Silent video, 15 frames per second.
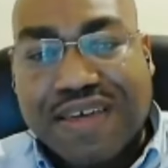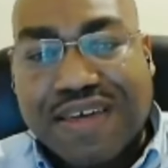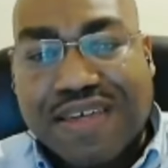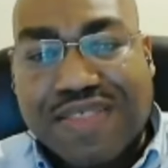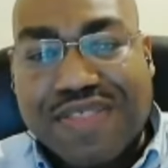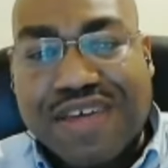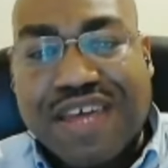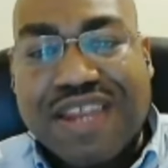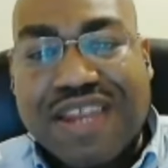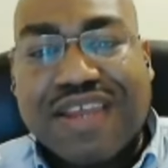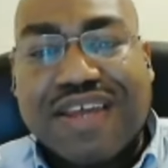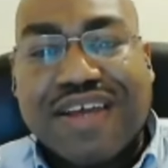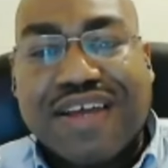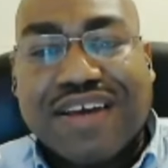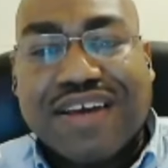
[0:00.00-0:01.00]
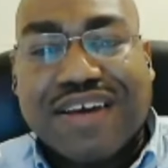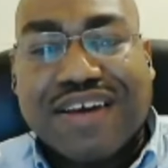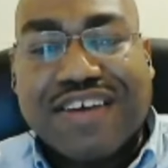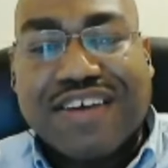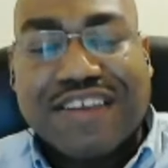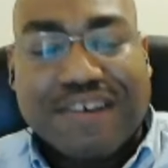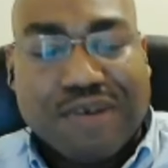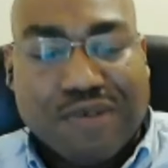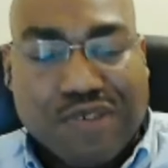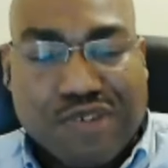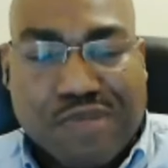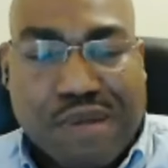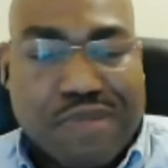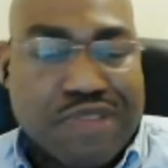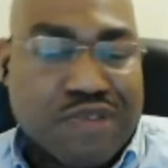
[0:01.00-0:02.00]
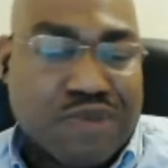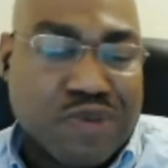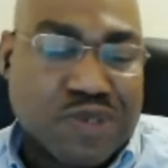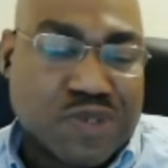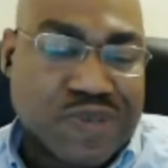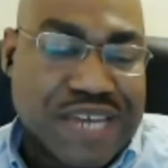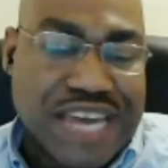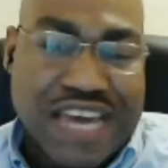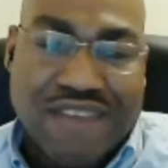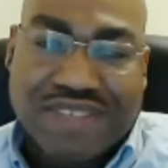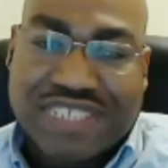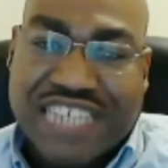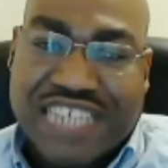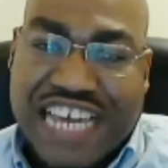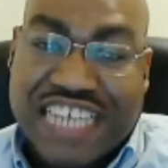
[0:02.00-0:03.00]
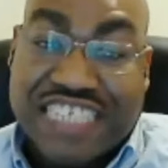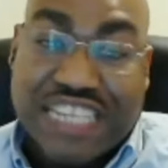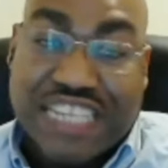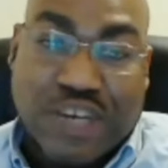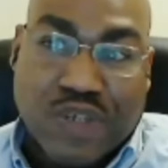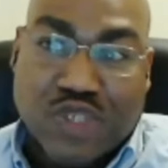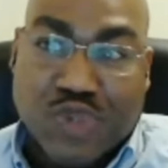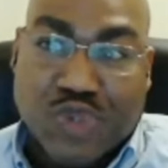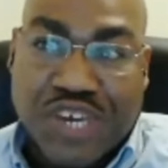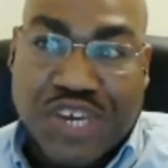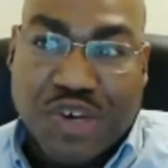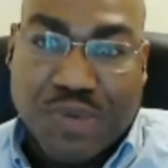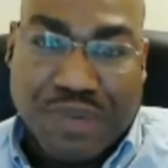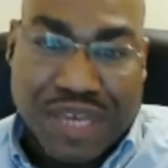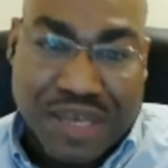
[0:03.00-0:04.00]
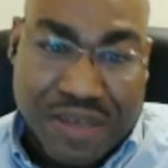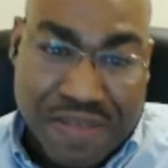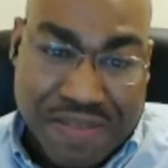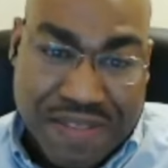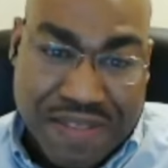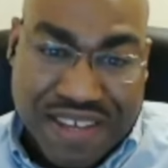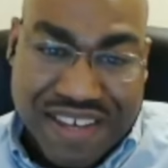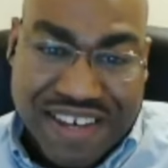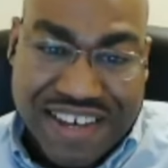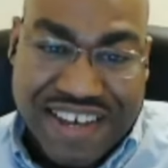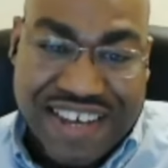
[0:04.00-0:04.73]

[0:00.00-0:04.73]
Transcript: then you know, remember the rules we have. It's like, is it going to kill me? Yeah,